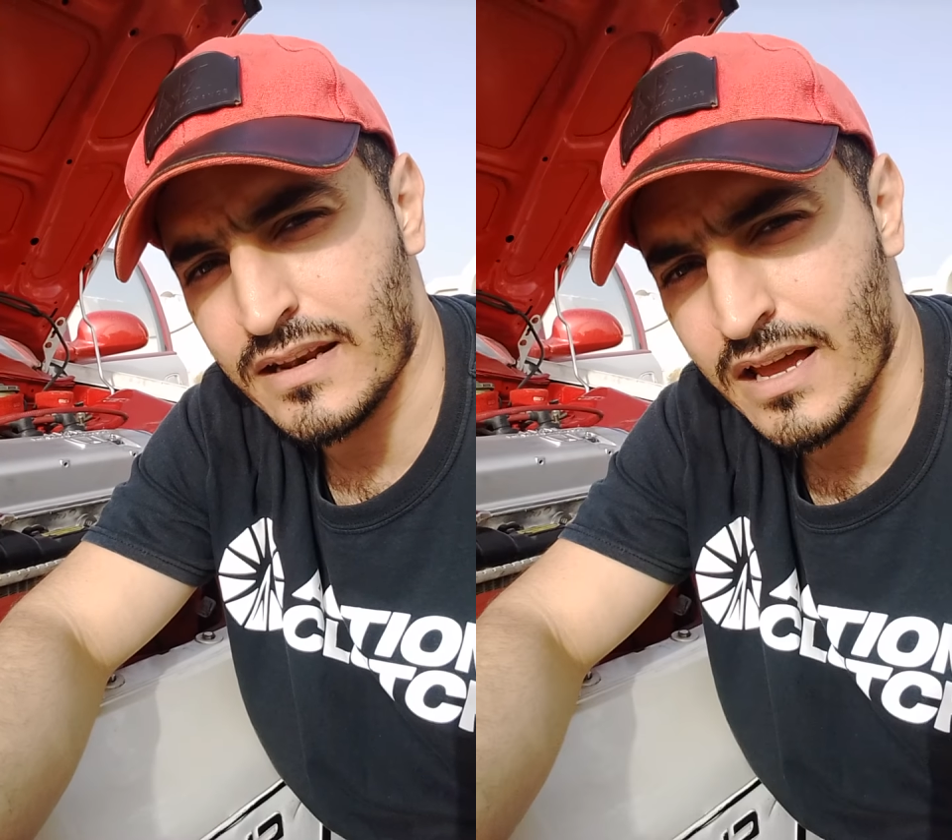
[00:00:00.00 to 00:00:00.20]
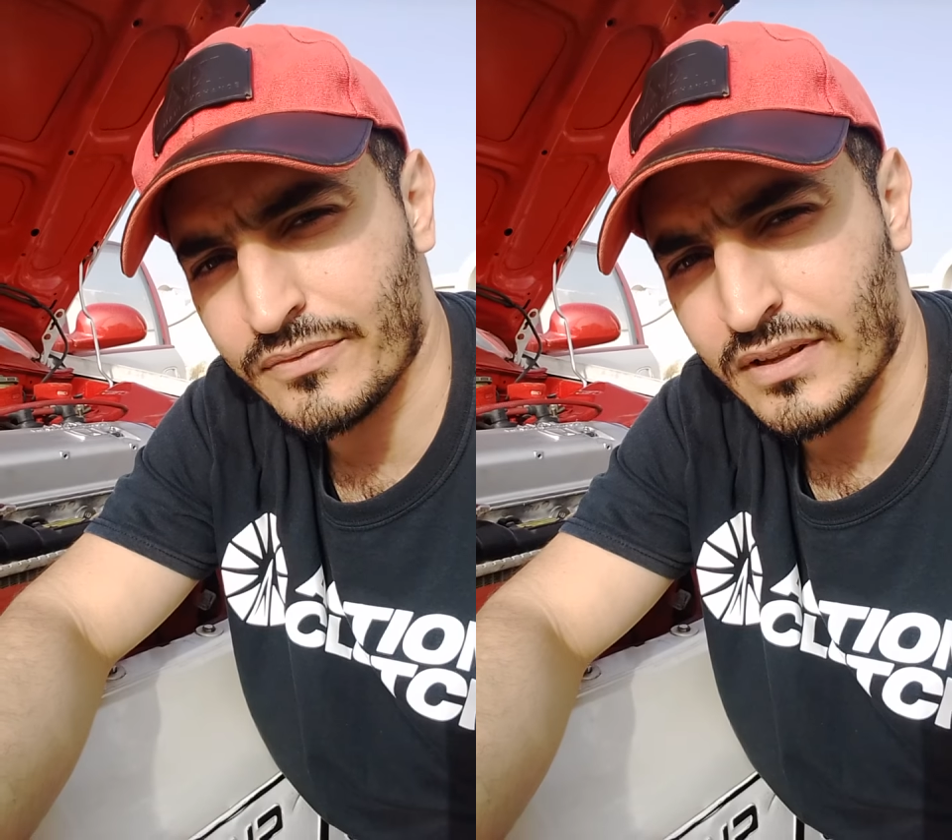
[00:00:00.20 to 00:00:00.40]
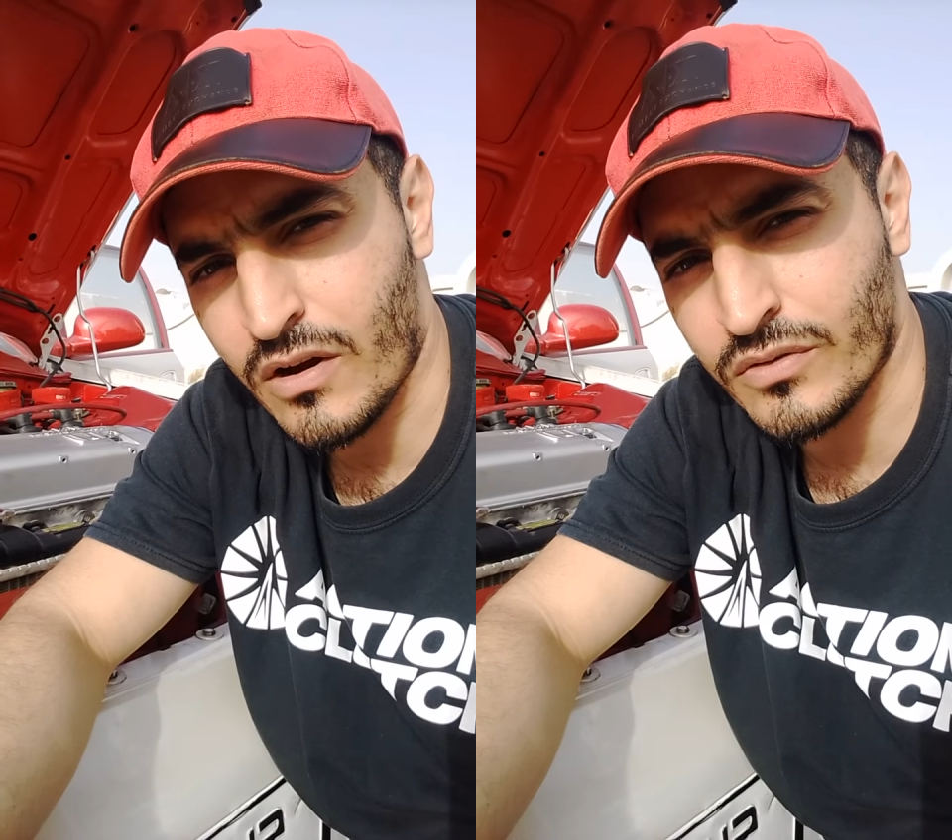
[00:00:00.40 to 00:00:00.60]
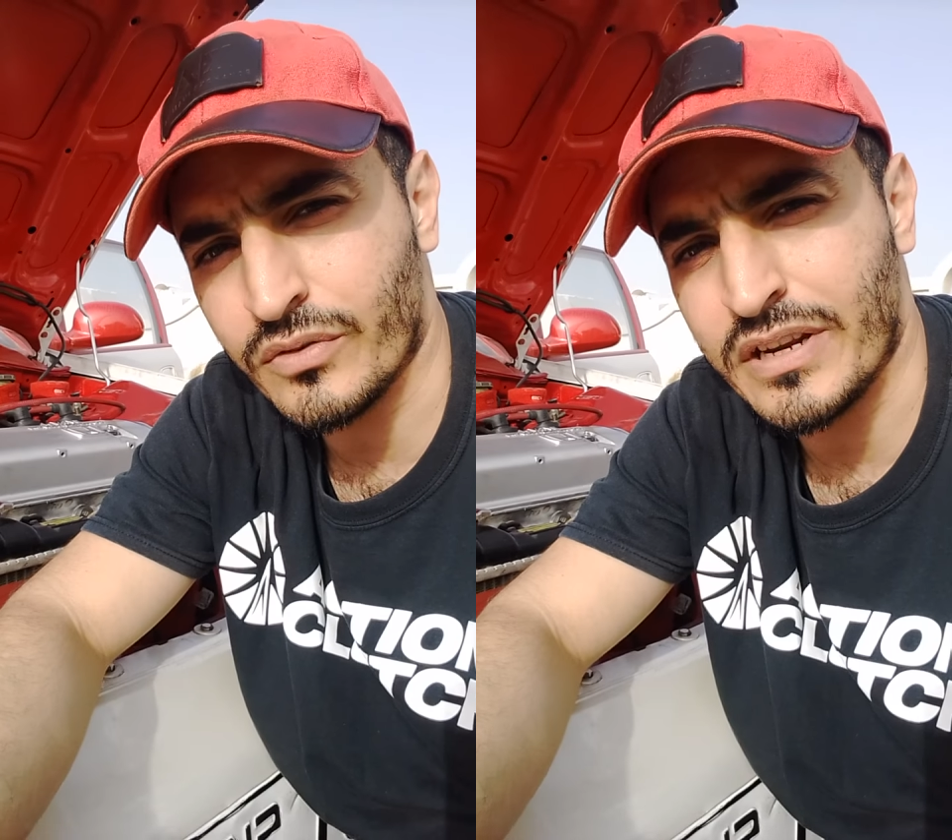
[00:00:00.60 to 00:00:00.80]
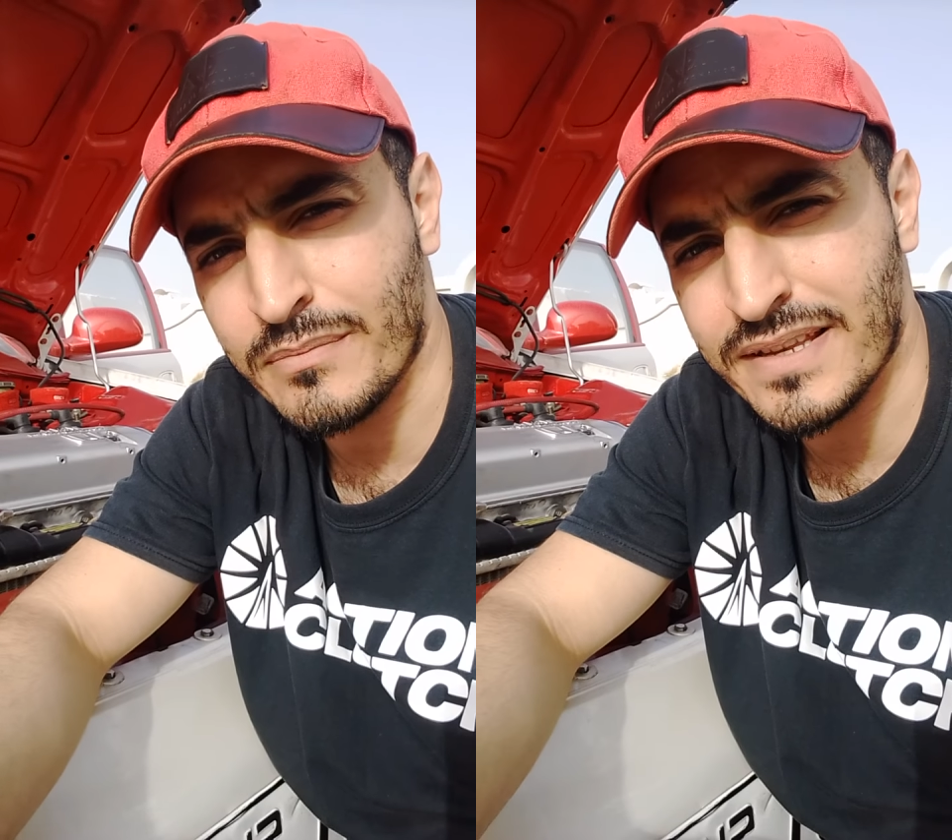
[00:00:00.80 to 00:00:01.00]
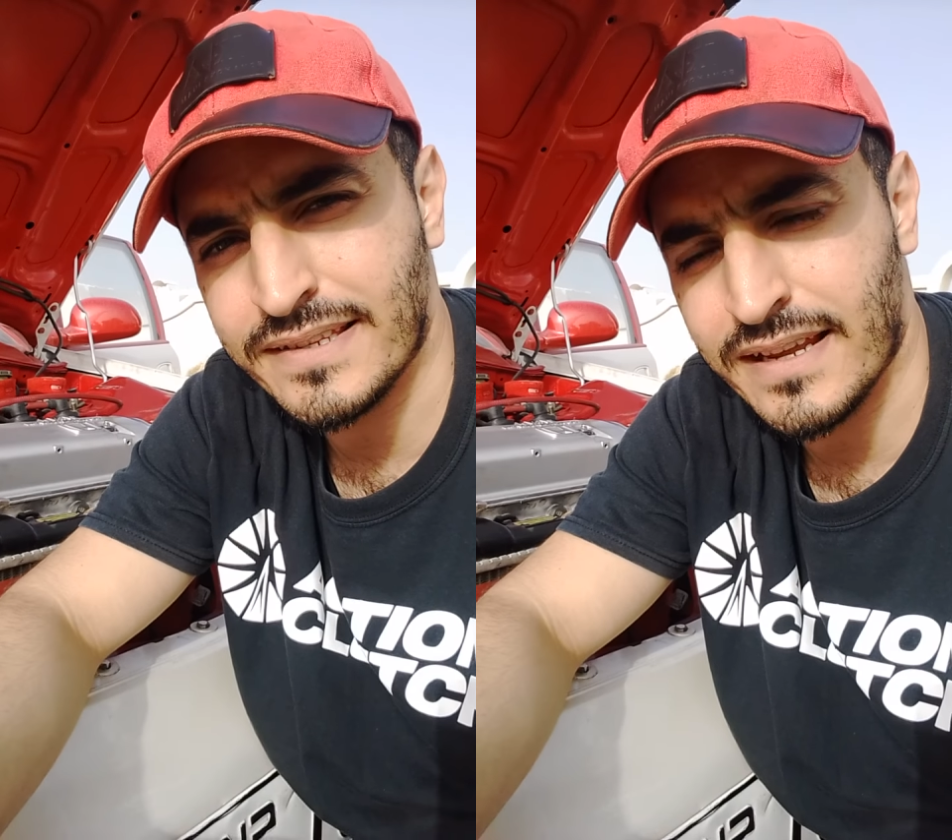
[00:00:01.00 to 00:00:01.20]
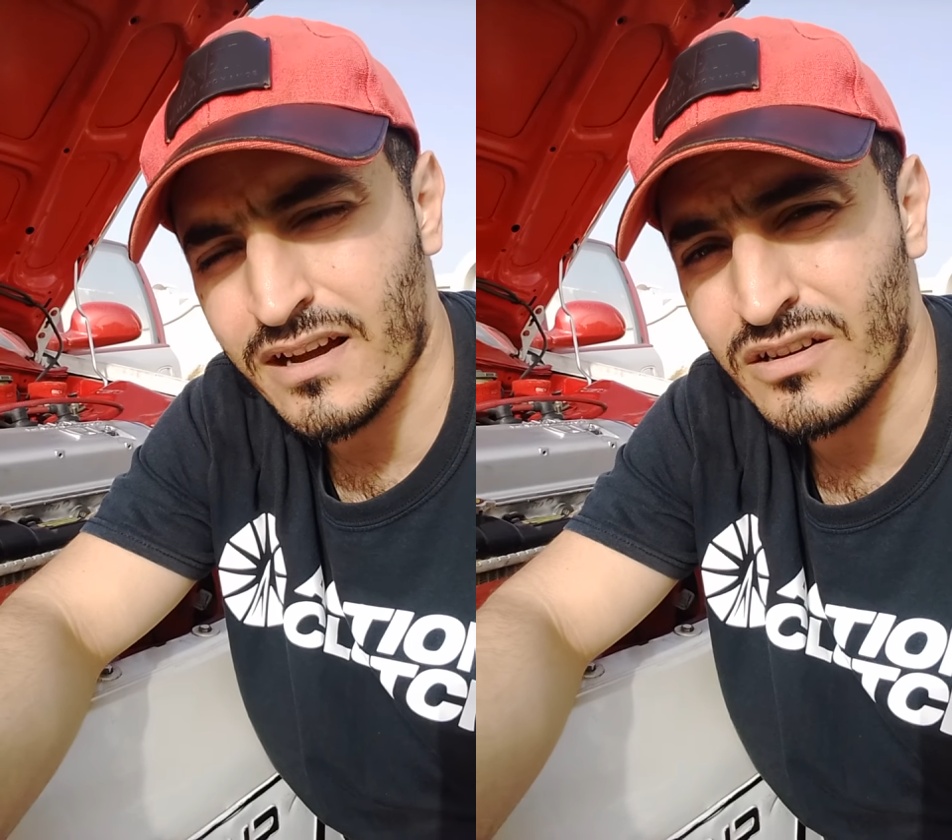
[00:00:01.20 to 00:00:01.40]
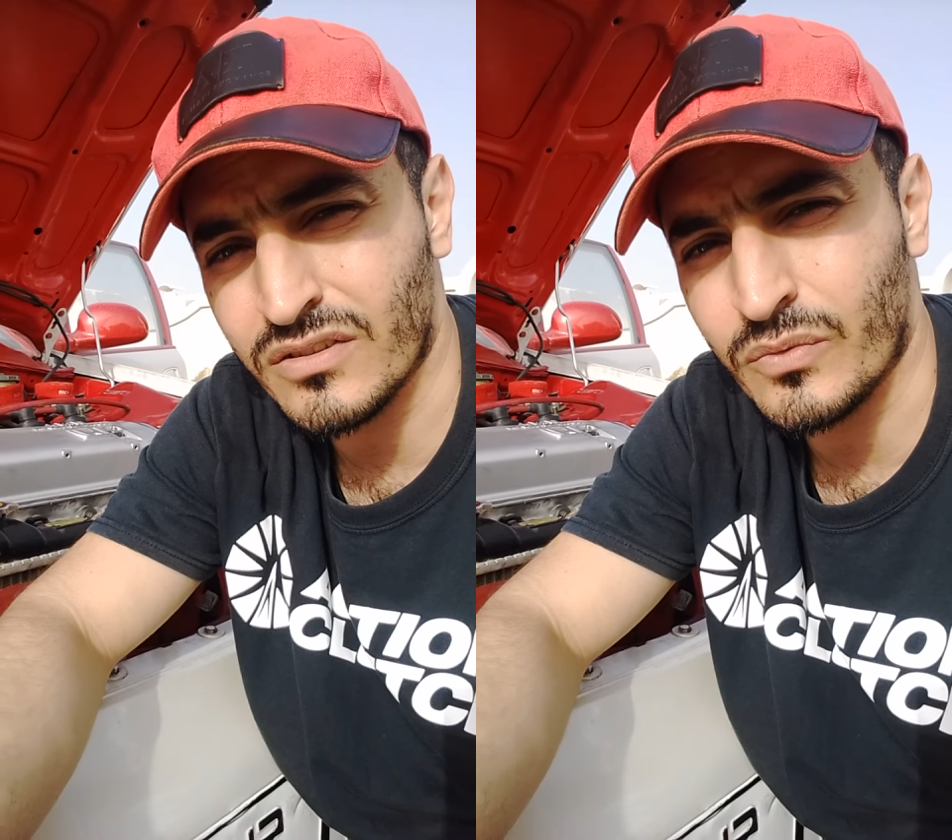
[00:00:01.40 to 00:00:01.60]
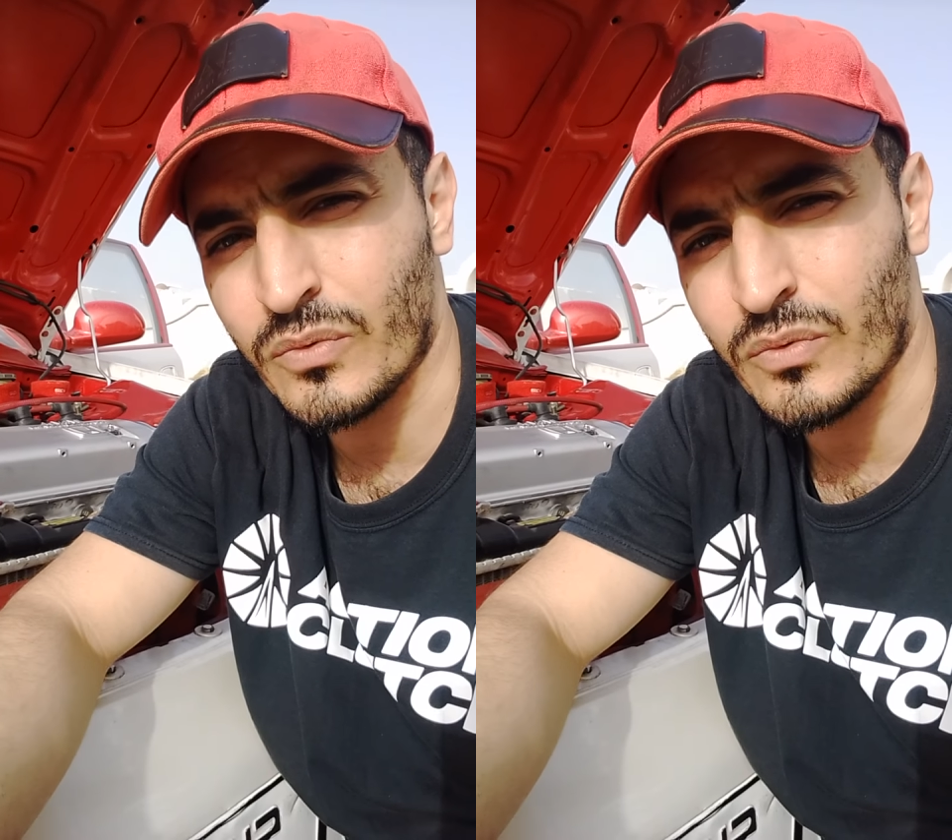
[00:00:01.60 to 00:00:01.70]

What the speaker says: left out or he missed out